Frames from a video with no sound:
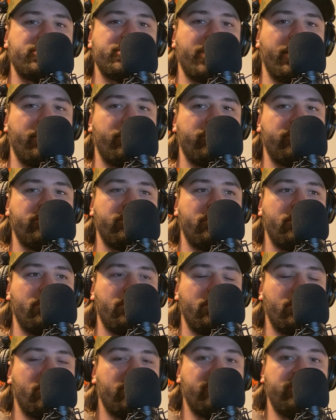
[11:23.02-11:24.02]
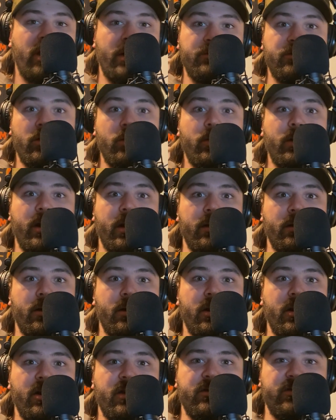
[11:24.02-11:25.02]
shows. Stop doing it.
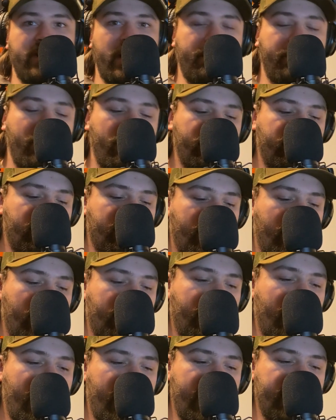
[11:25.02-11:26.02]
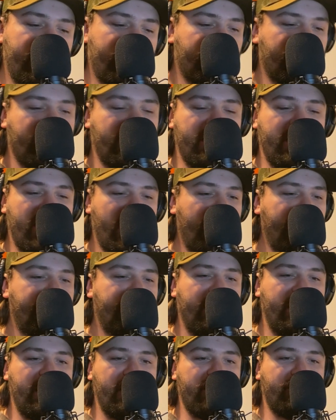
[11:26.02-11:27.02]
Stop posting them online. There's enough
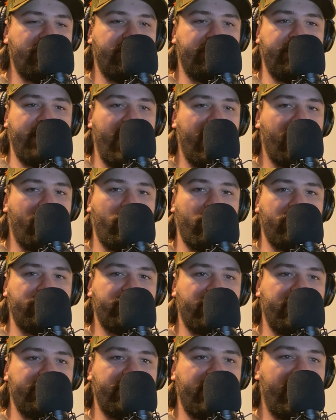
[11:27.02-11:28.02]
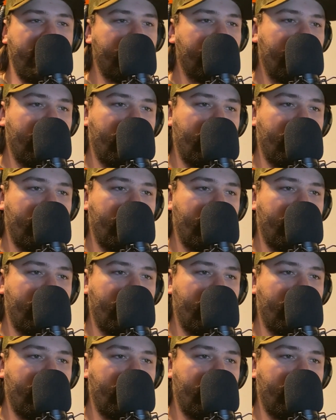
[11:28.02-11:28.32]
videos of fireworks online. We